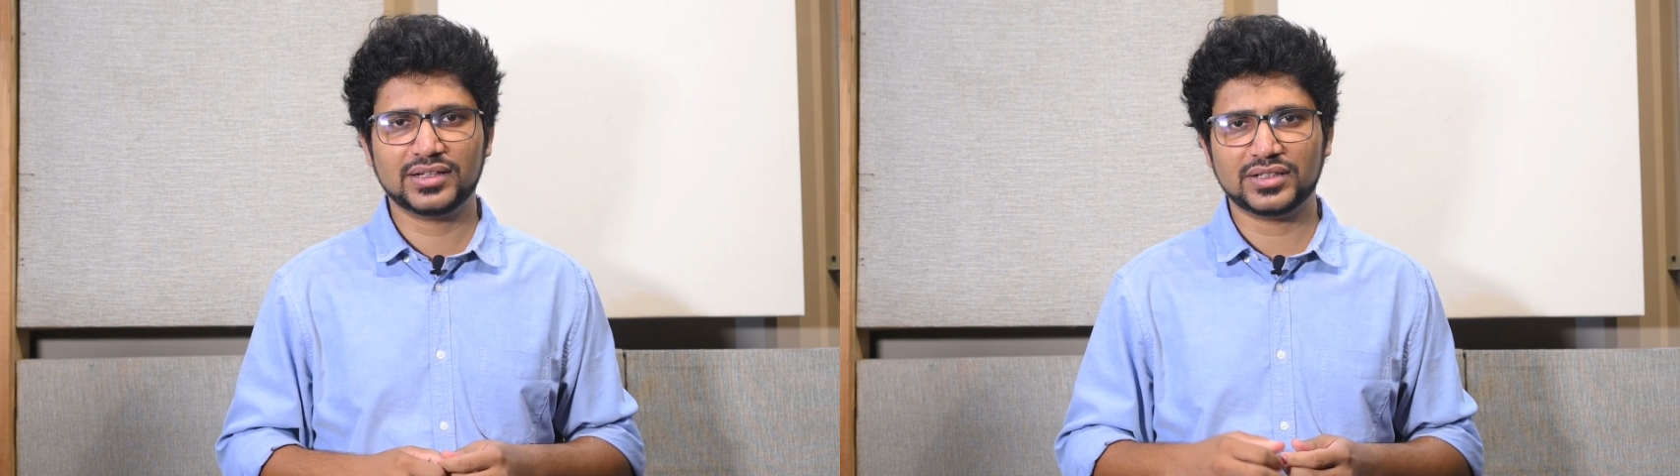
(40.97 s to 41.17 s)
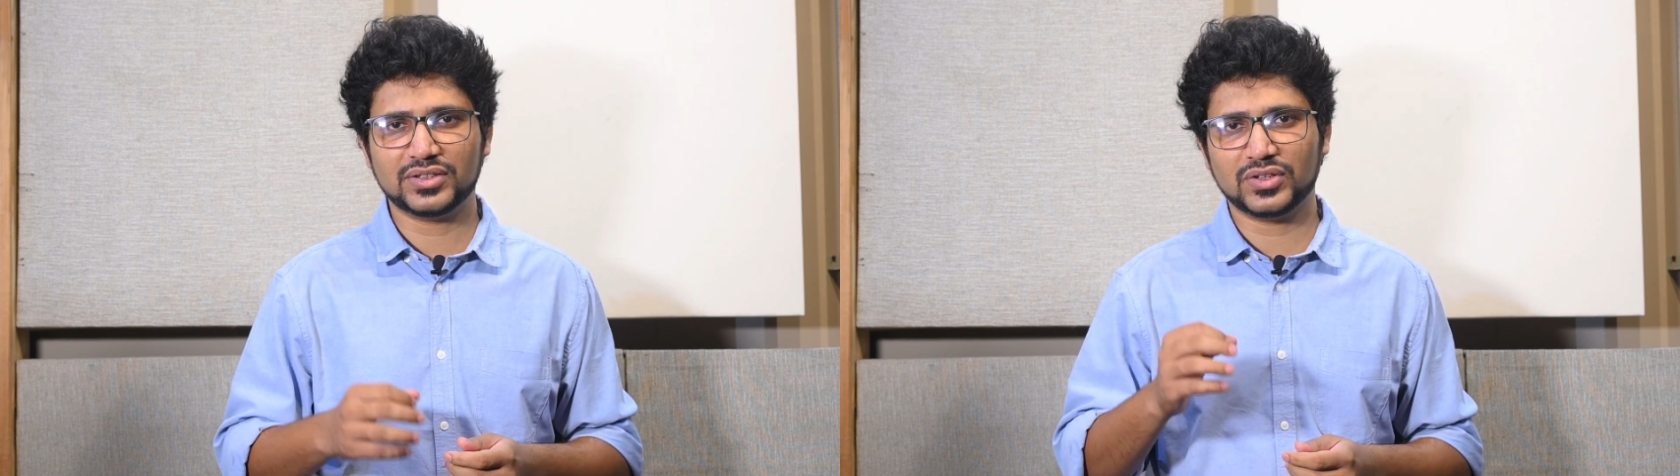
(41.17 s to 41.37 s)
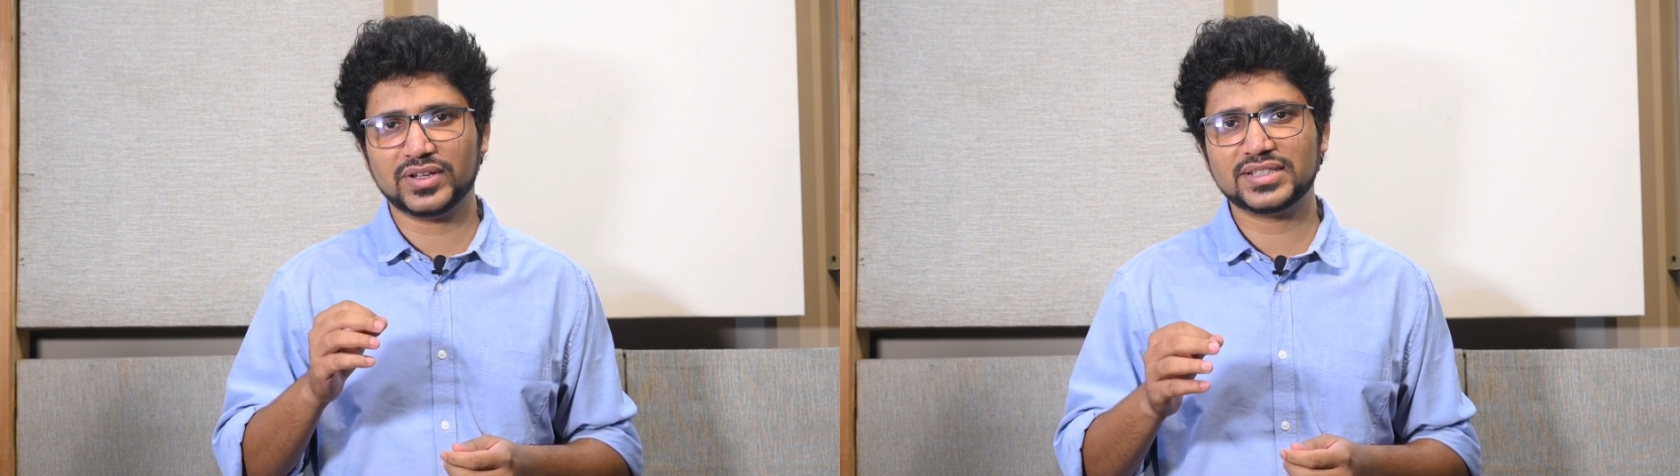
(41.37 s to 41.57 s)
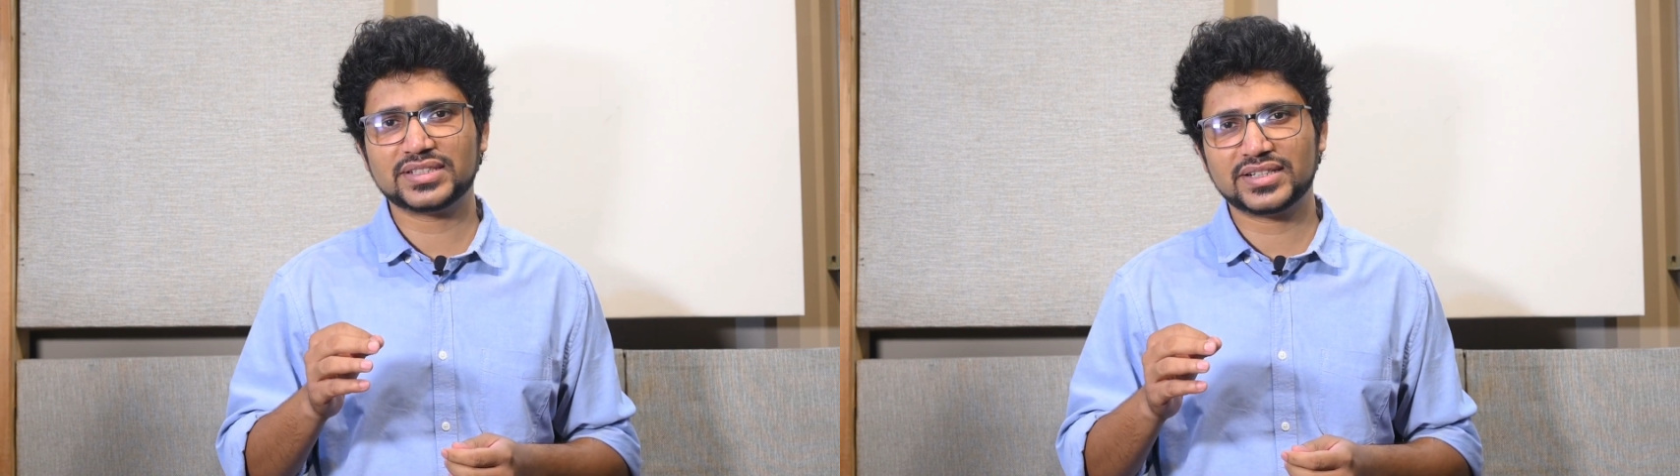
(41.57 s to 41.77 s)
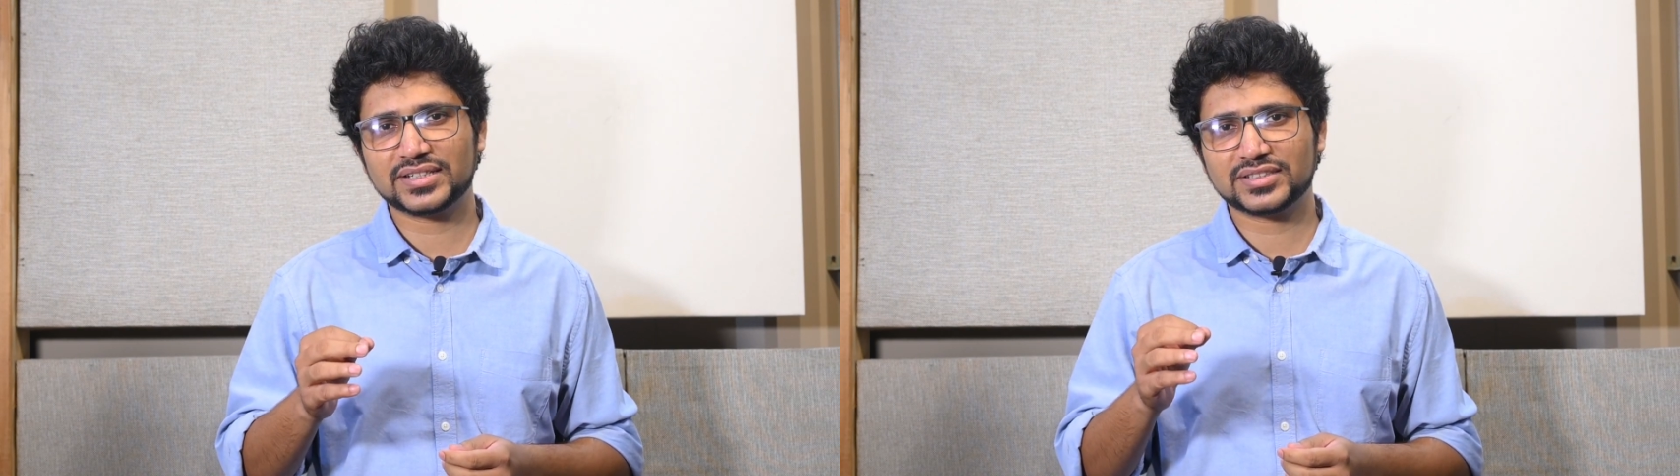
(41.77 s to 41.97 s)
Noise
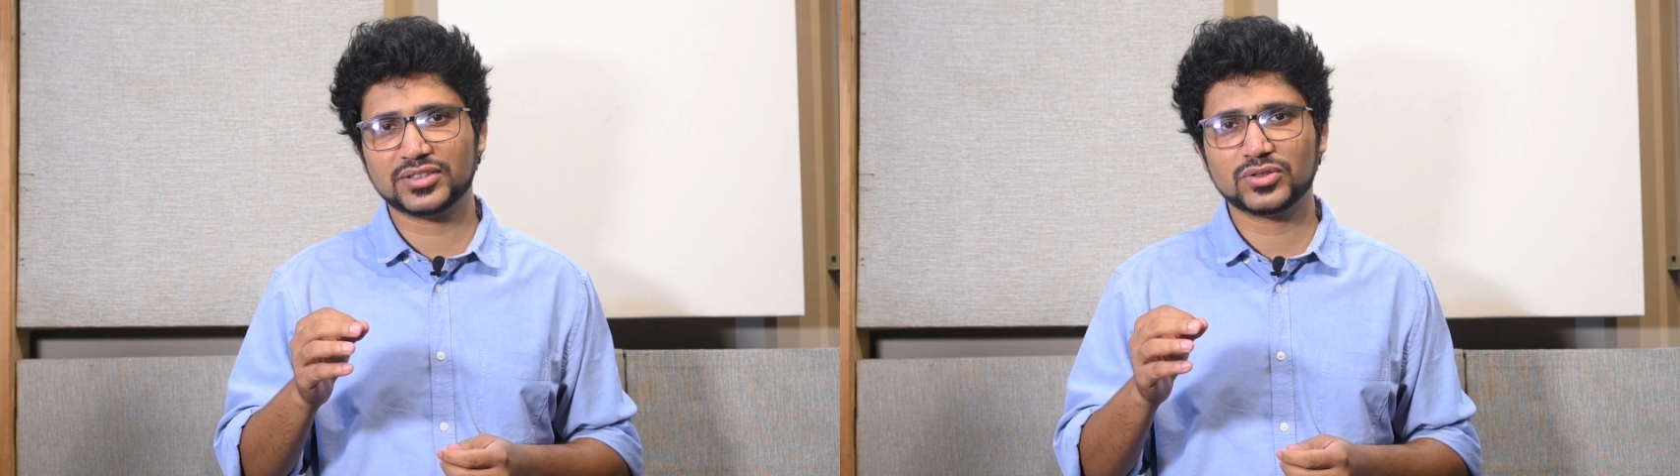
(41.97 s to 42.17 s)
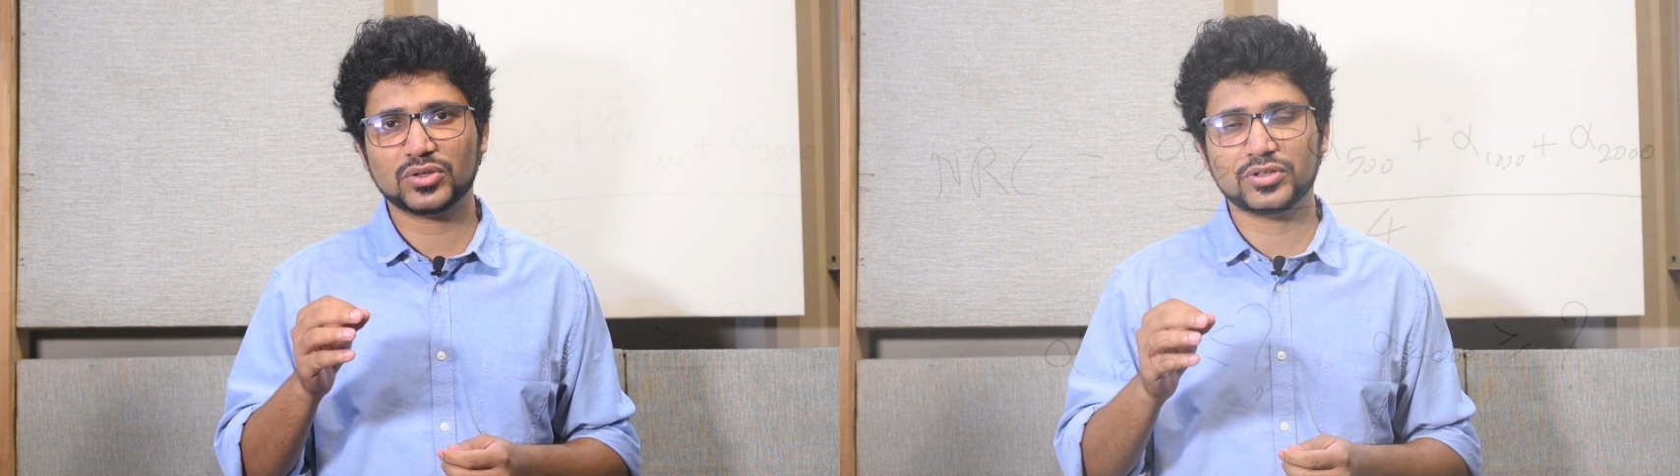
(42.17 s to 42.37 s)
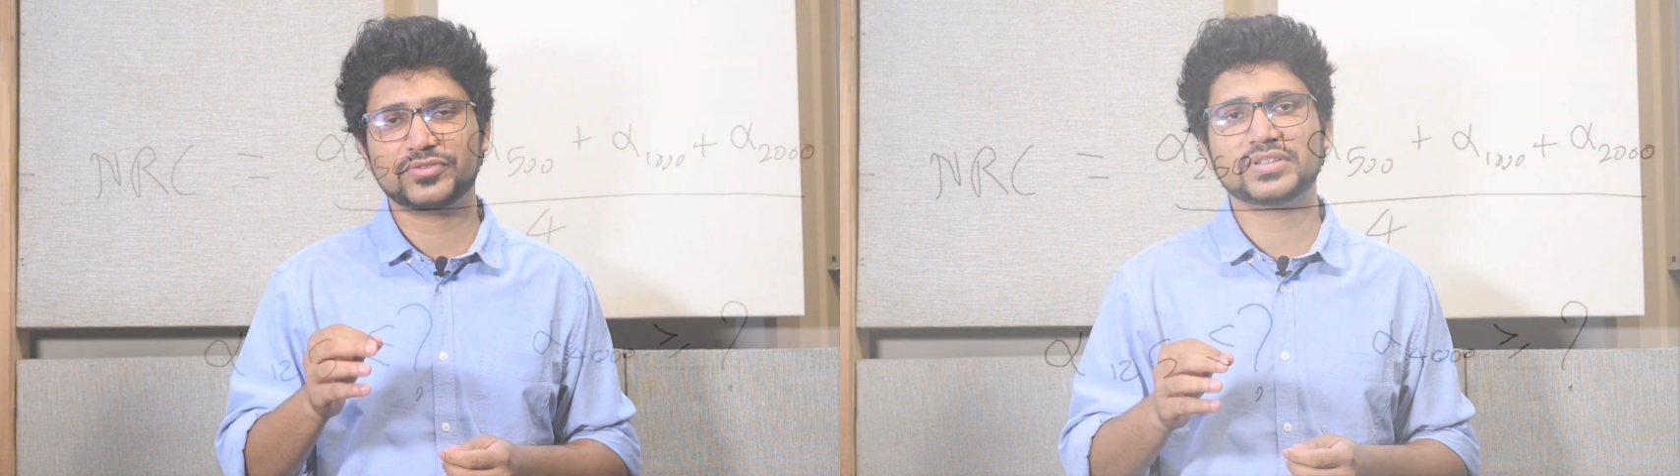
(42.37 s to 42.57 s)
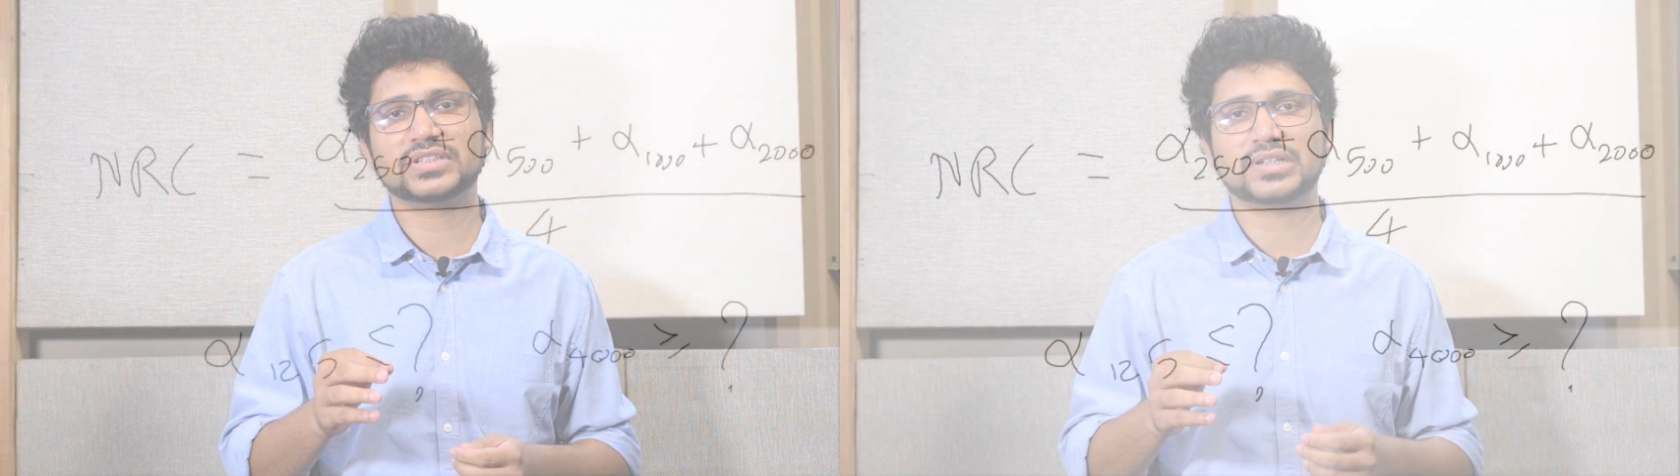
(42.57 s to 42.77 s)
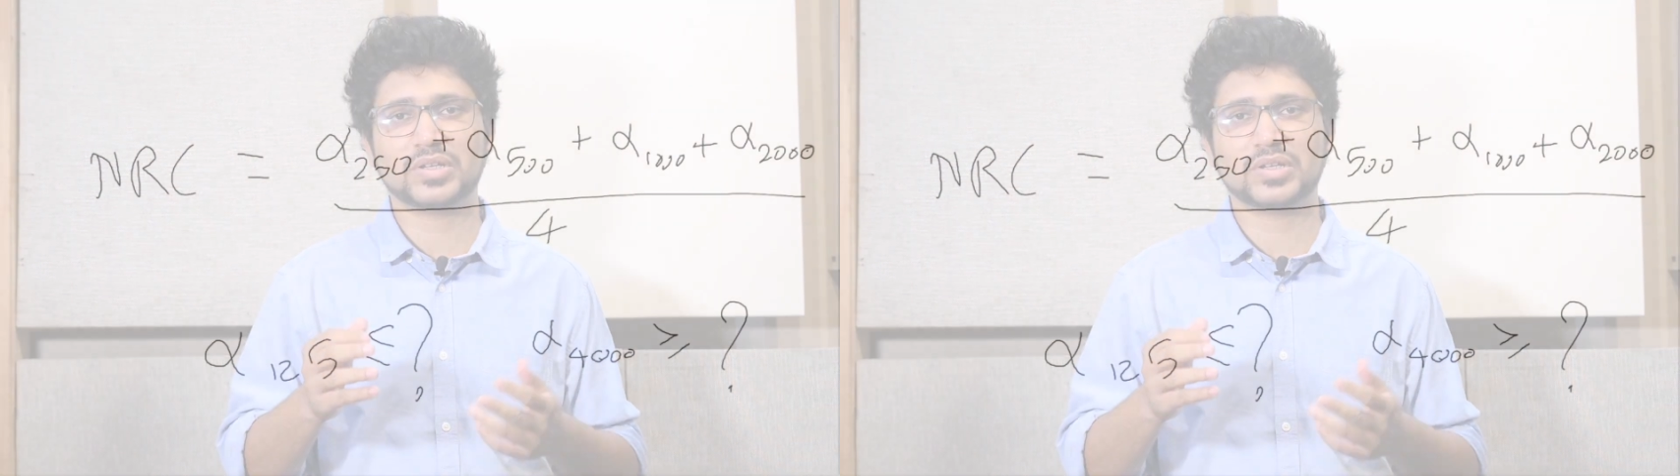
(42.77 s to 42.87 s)
reduction coefficient